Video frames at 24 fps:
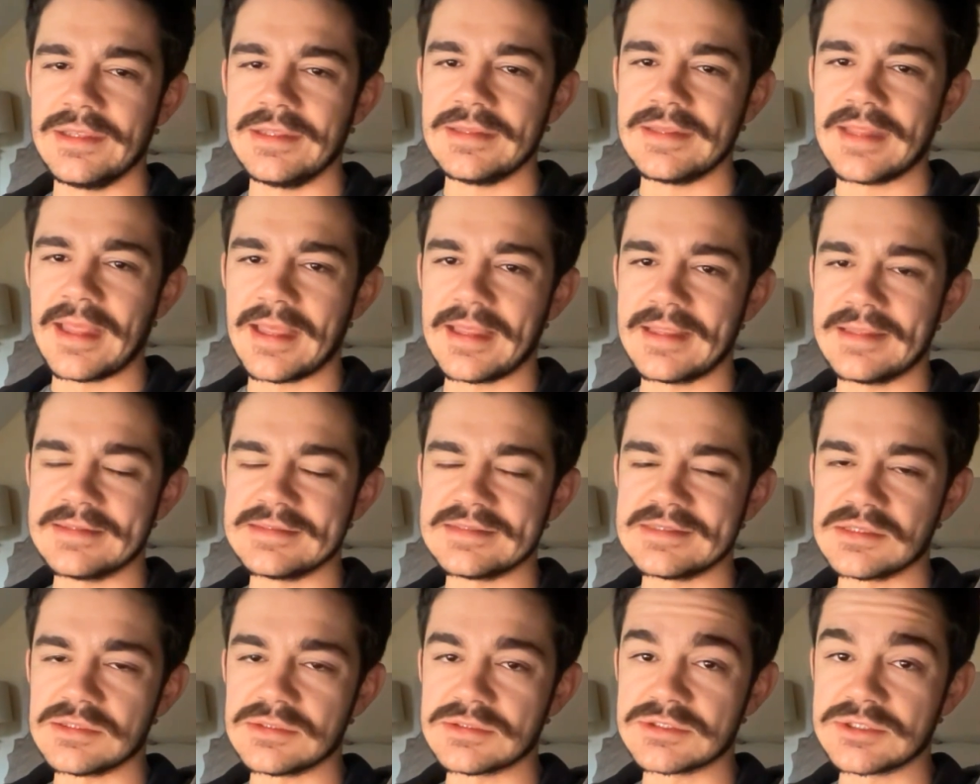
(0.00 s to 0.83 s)
That
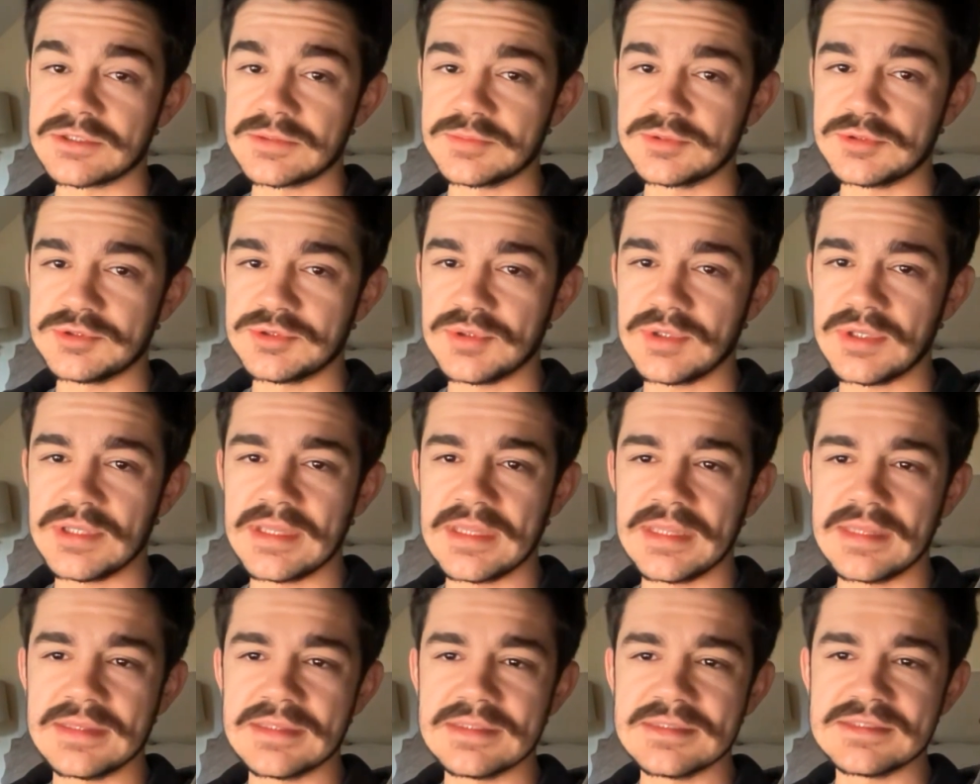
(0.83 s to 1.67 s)
is our scripture
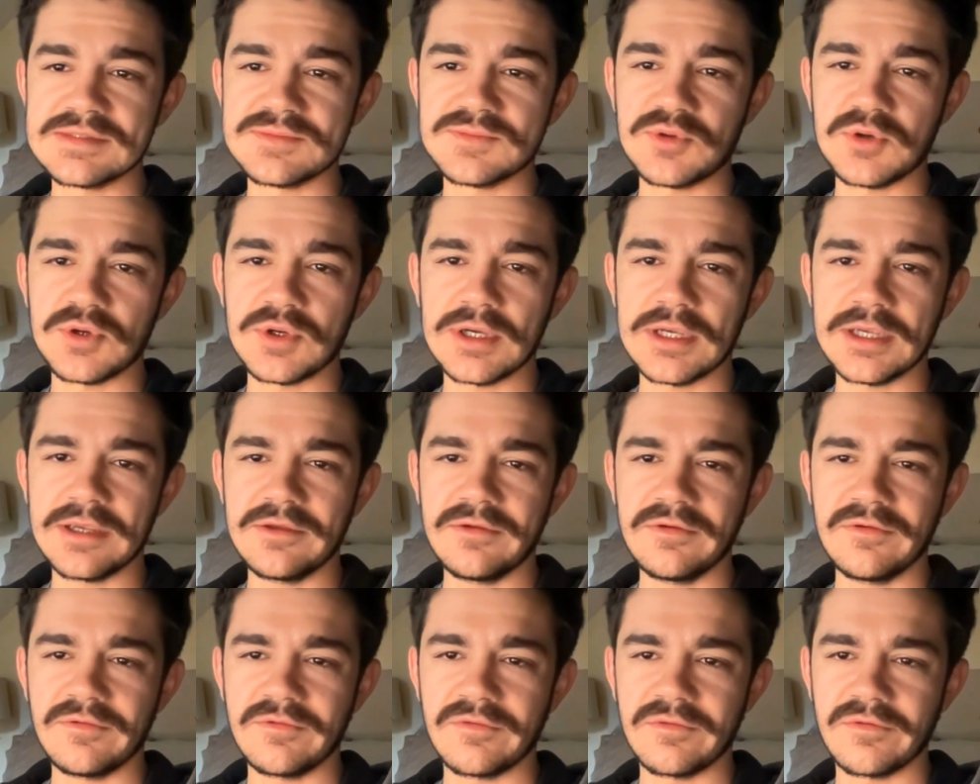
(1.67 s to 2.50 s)
reading this
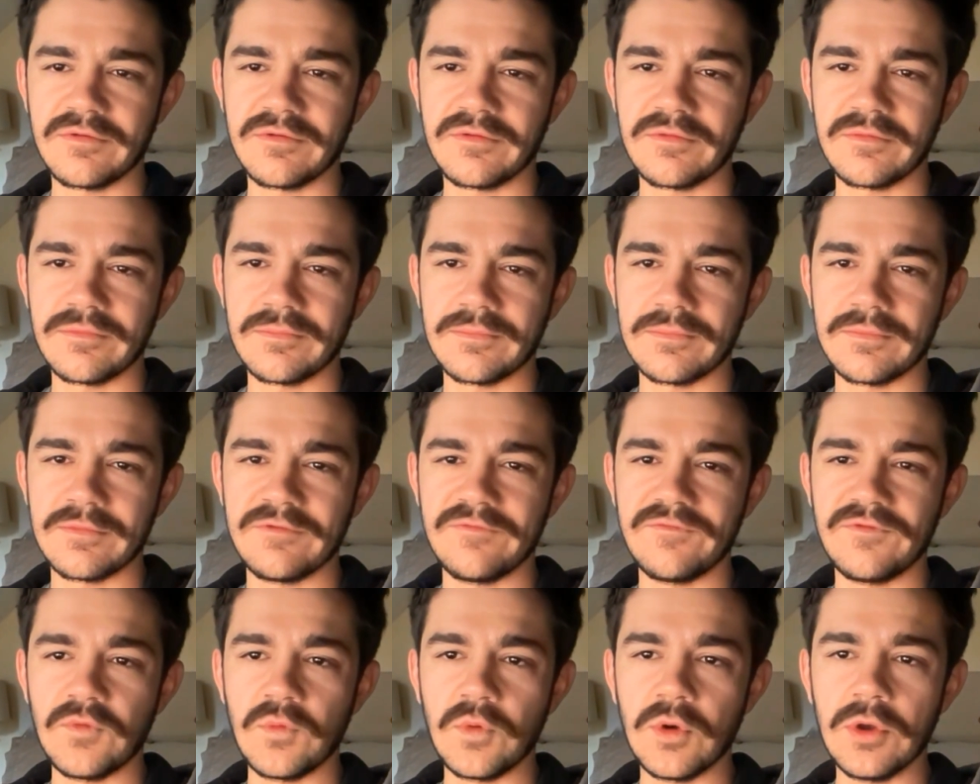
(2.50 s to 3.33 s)
morning.
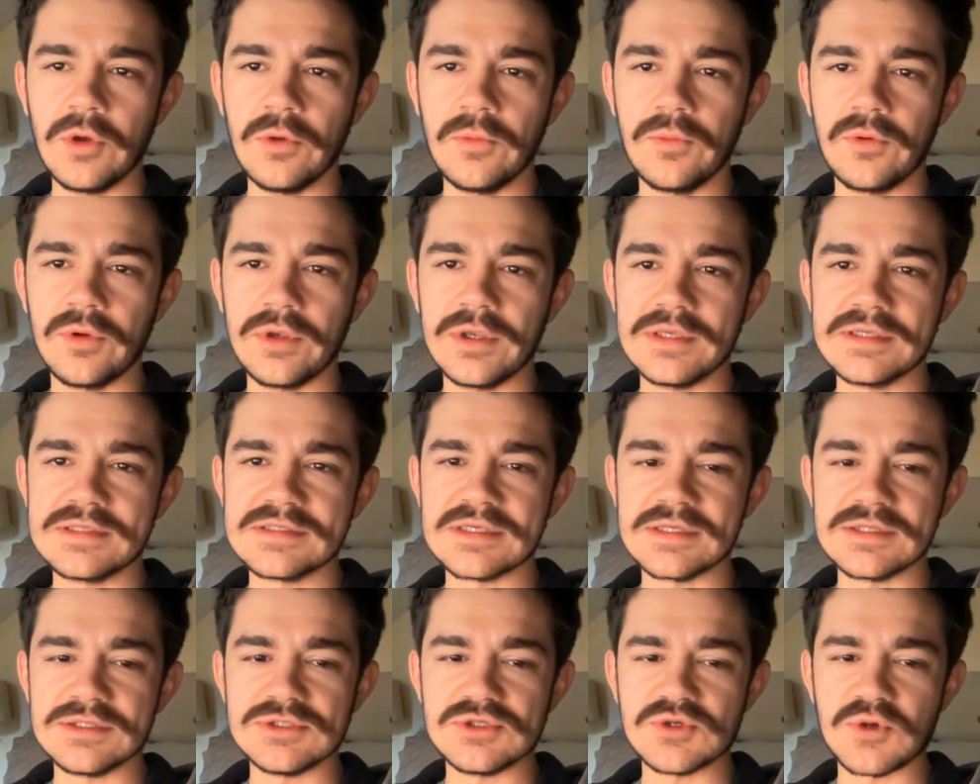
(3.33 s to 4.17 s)
If you will, please
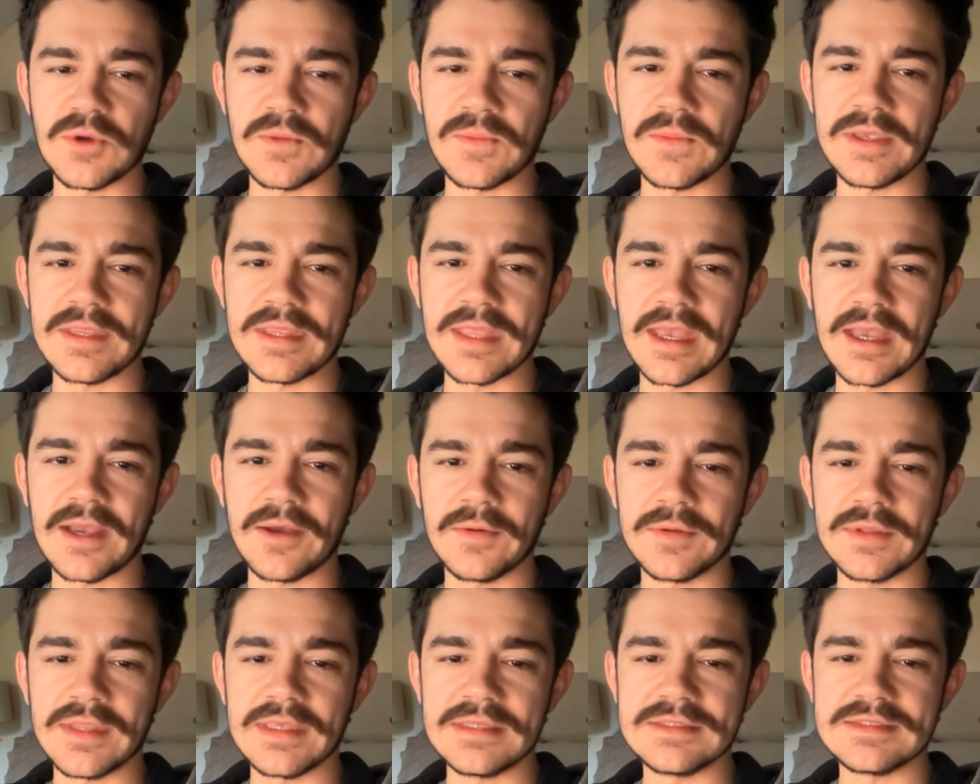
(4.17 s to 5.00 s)
join me now
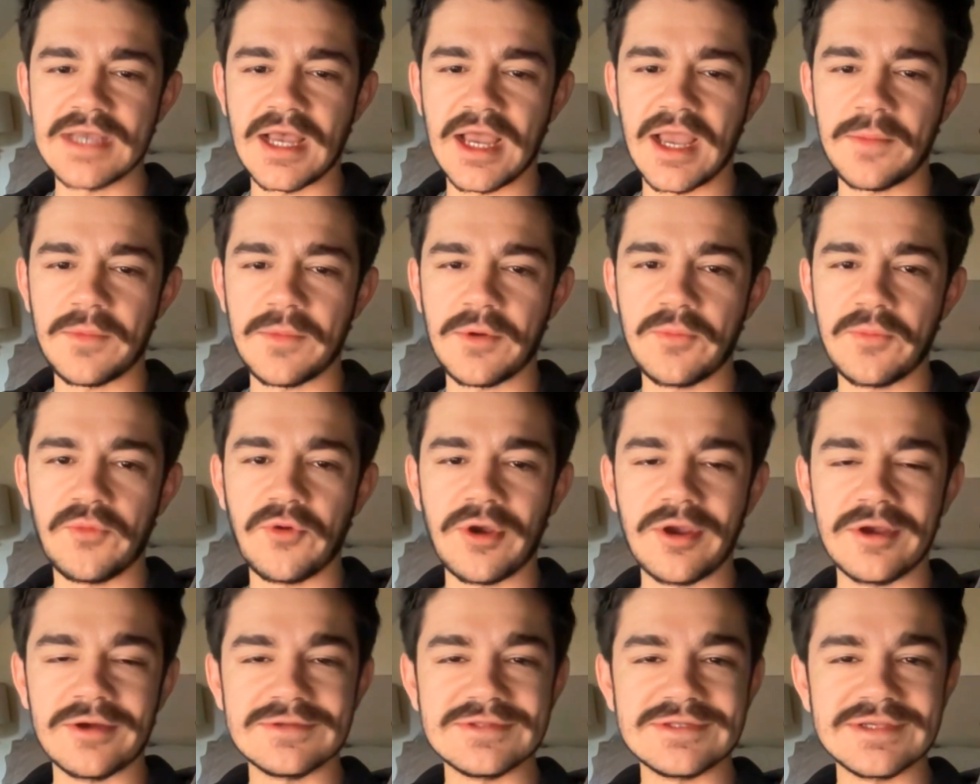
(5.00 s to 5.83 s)
in a time of
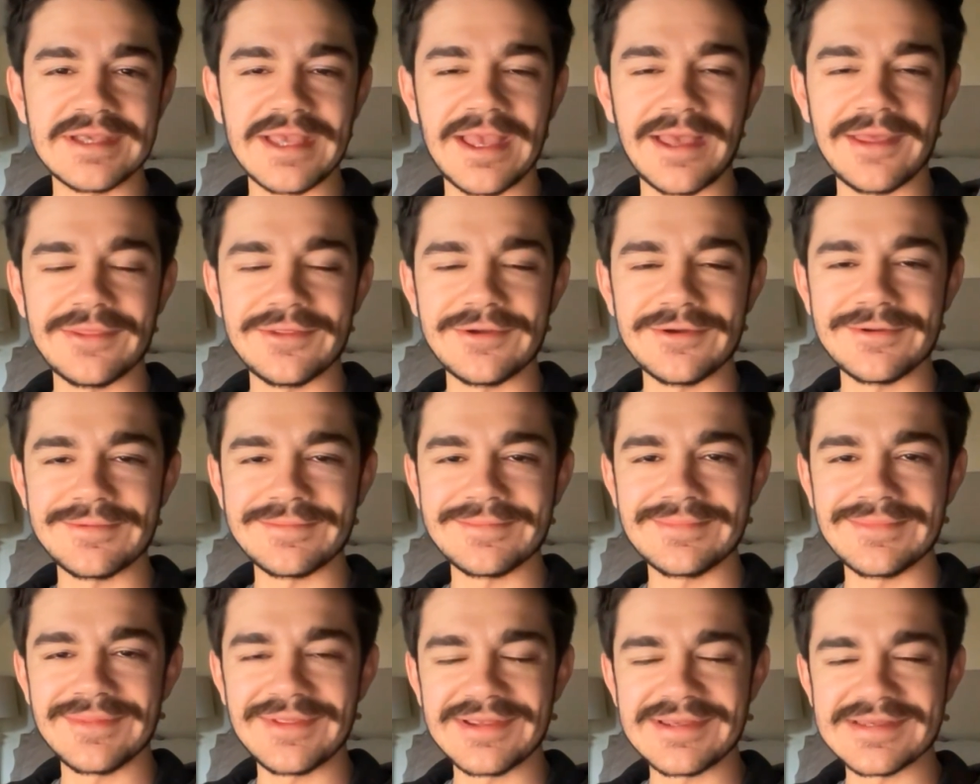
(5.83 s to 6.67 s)
prayer together.
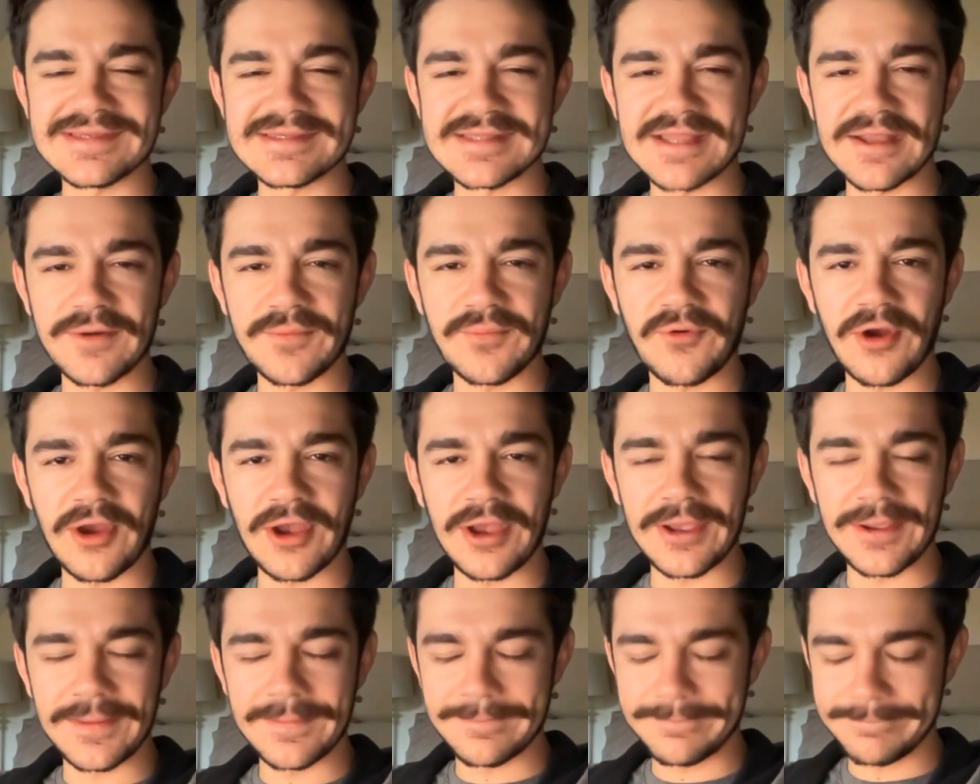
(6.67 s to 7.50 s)
Let us now
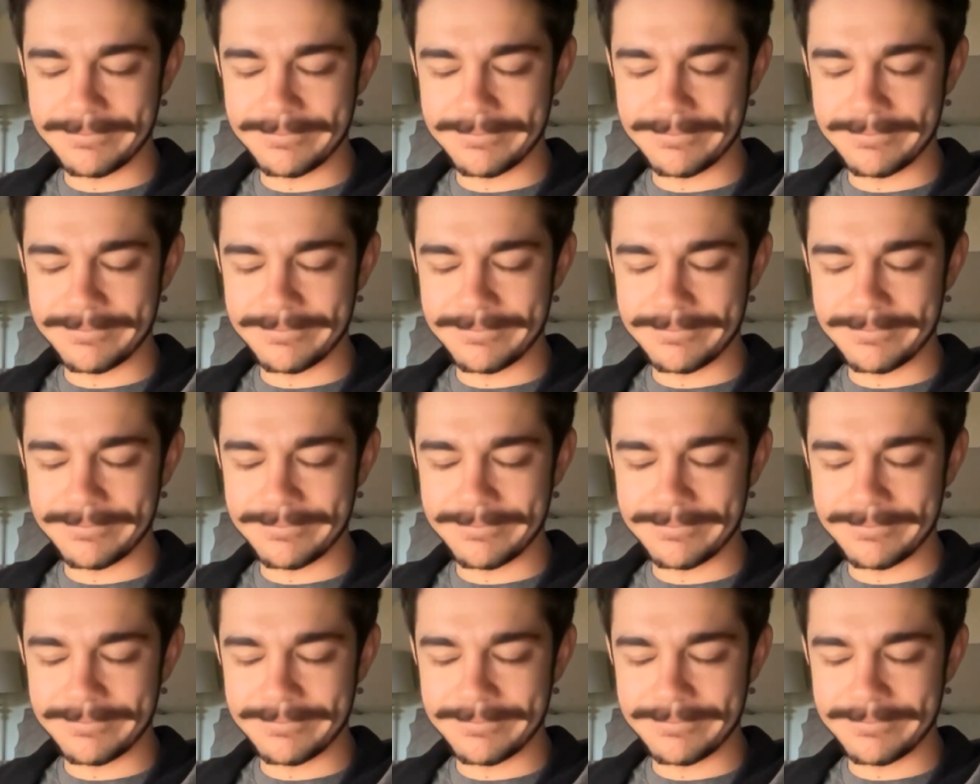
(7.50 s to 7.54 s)
pray.